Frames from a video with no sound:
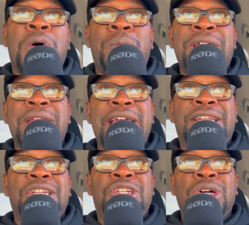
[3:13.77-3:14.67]
what we
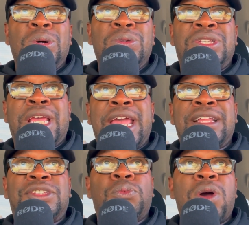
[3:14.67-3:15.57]
need to do to
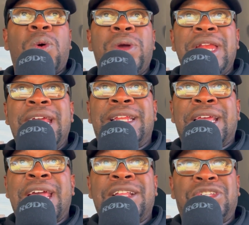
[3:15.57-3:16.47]
get to where we need to
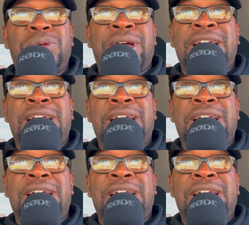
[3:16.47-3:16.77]
get to.